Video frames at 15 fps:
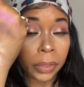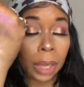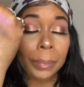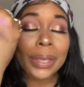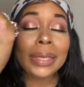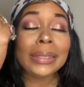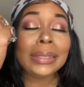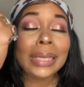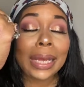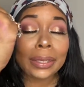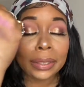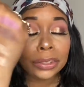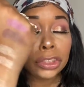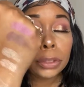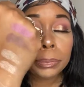I mean,
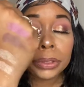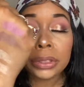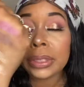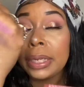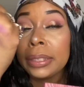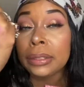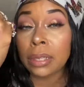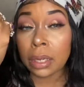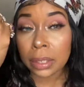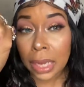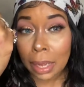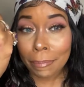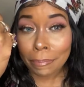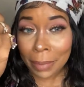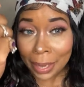the shimmer shades are
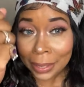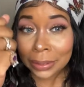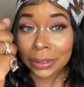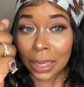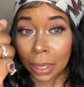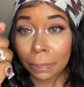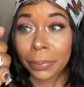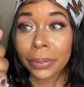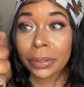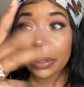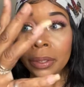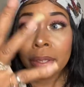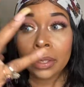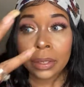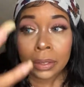not my type of